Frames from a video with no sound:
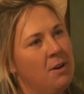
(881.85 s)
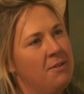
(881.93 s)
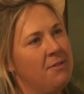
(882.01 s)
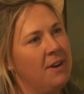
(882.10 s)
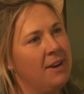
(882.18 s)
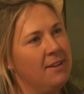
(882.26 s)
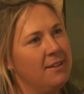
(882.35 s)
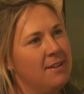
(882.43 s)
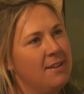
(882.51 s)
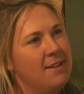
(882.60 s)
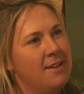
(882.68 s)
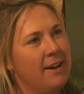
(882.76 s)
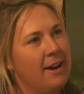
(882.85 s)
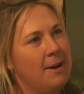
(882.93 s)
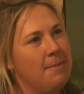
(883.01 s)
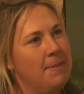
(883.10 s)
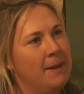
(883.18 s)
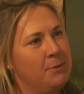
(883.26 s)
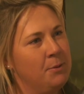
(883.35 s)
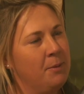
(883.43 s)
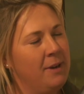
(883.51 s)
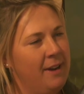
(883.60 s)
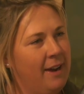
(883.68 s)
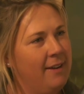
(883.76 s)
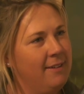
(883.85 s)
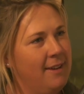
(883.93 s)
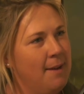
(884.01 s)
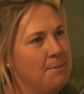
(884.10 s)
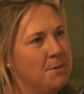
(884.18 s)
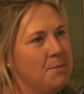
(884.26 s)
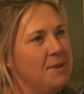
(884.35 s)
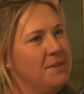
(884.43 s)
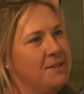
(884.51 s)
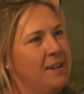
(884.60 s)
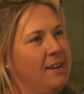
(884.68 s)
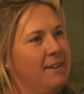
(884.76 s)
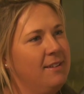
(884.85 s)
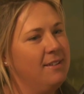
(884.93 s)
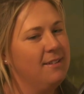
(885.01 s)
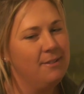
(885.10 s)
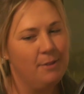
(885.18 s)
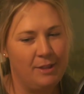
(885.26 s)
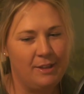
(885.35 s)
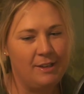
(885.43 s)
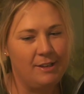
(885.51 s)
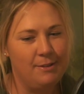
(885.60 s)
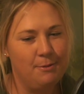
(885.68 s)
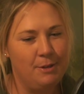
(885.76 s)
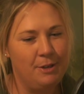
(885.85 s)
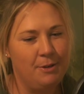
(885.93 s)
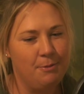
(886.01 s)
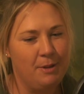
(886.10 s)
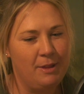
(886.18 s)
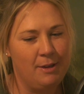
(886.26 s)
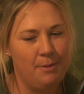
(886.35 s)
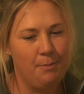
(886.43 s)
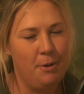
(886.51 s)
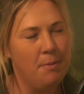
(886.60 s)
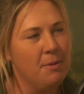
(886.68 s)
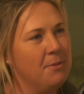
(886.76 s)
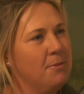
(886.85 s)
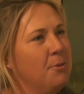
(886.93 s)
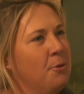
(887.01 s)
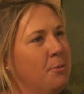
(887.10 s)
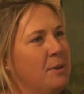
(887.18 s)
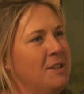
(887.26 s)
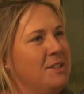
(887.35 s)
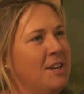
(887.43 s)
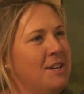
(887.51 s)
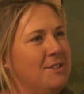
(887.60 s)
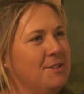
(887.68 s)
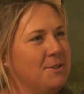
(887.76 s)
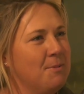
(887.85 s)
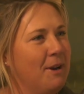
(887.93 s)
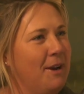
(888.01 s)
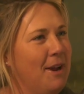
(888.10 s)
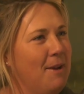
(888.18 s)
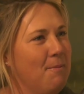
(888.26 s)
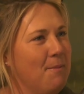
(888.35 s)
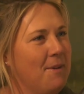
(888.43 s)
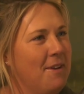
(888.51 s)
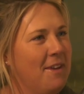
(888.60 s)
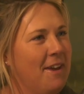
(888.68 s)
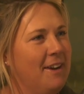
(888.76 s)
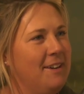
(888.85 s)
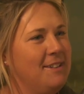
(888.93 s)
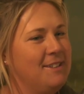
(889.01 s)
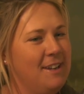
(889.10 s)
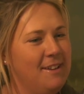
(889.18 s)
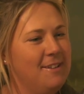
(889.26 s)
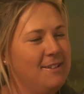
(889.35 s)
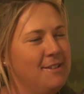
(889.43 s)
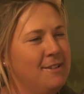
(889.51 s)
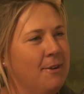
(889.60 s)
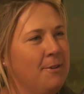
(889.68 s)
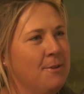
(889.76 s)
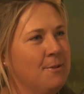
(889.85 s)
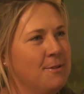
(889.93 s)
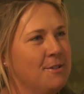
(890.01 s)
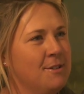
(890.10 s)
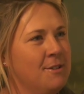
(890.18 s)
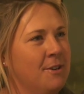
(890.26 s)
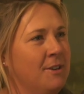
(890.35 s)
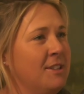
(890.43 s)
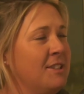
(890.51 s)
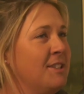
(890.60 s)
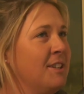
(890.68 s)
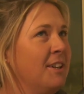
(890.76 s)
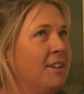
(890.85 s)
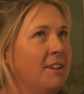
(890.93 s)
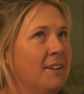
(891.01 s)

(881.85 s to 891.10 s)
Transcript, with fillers: qualifying um, that's when my dad came to me and said with the you know with the permit all being changed into my name and he said, This is now yours. So it's,